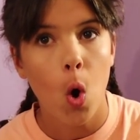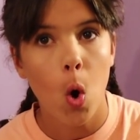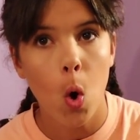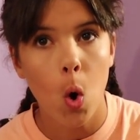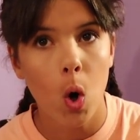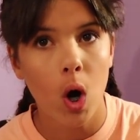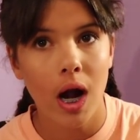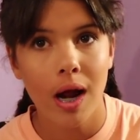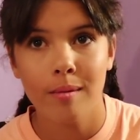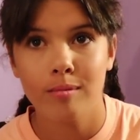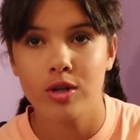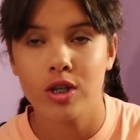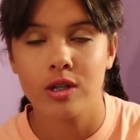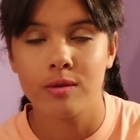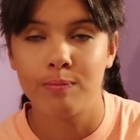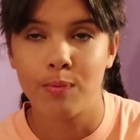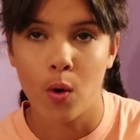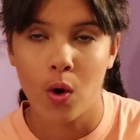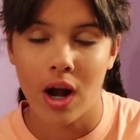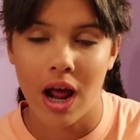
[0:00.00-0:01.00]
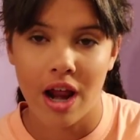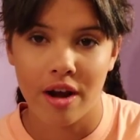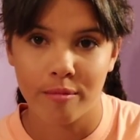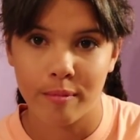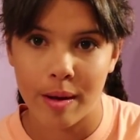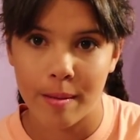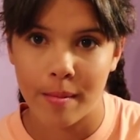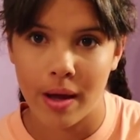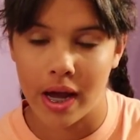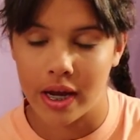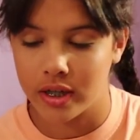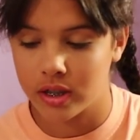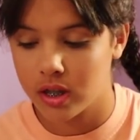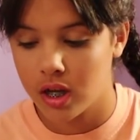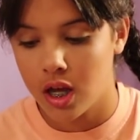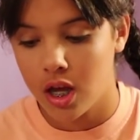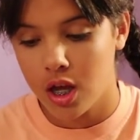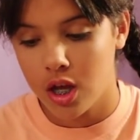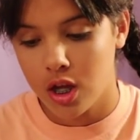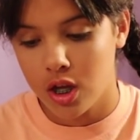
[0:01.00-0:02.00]
or I'm just bored out of my mind.
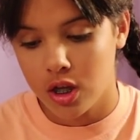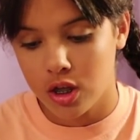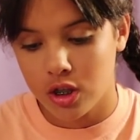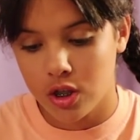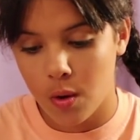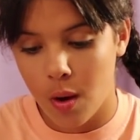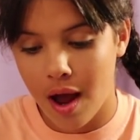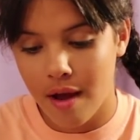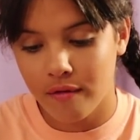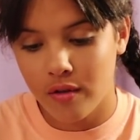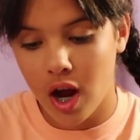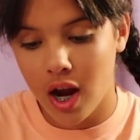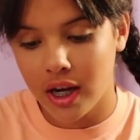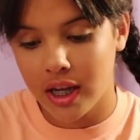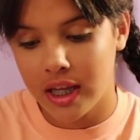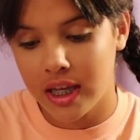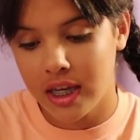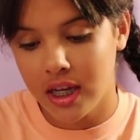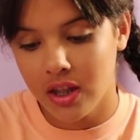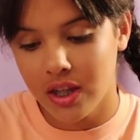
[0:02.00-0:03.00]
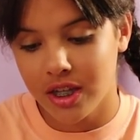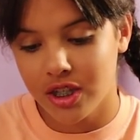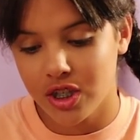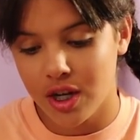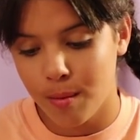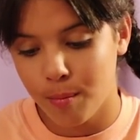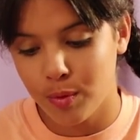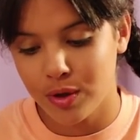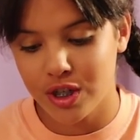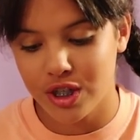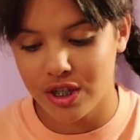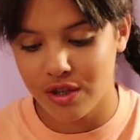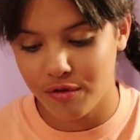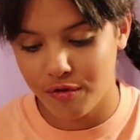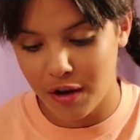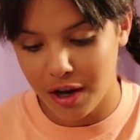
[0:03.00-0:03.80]
So I've got Helix Jump, which is a